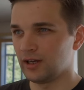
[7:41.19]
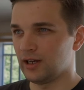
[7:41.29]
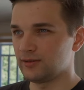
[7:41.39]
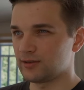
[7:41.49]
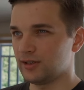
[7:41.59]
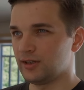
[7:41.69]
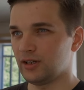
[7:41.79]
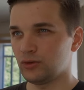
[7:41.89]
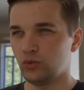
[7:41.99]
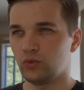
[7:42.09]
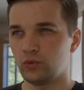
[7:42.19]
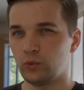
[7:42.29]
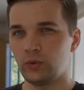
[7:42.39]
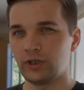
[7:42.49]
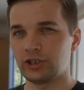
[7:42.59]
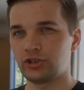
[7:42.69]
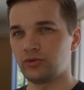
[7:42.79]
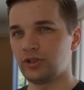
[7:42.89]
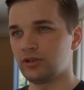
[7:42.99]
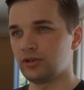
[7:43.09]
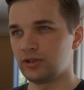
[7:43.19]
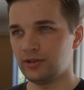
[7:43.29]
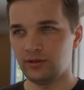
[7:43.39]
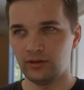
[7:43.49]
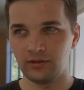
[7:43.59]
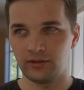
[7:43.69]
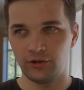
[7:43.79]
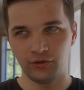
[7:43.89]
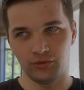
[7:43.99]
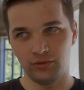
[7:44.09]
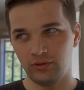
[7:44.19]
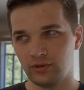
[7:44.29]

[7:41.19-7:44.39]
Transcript: and right now we're shooting till 2,